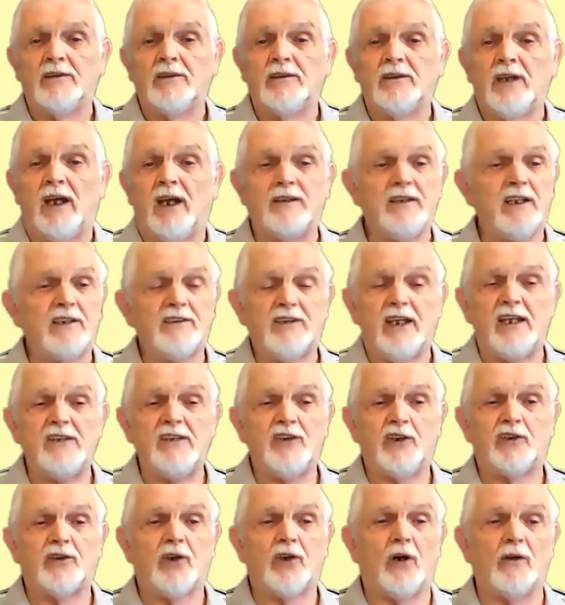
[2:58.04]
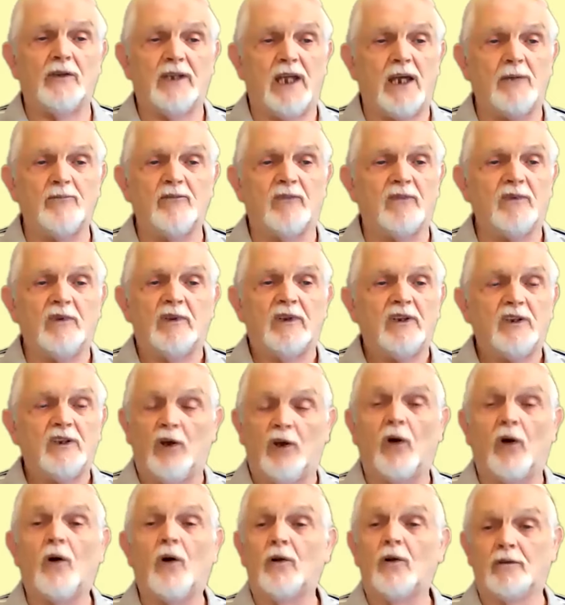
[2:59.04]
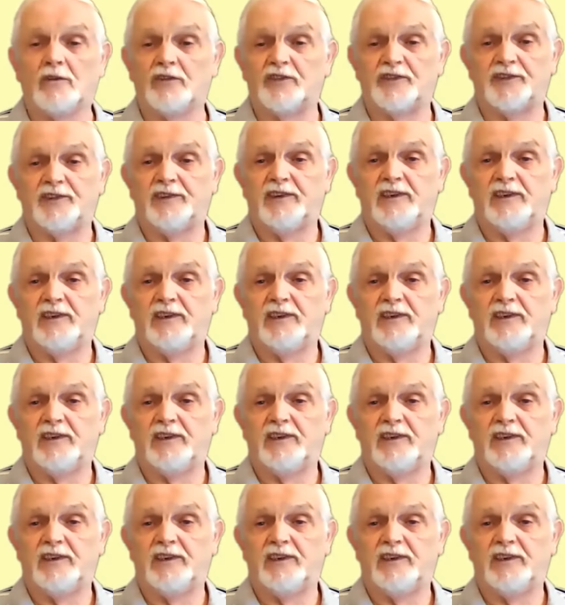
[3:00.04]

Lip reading: and they tend to call them the holes.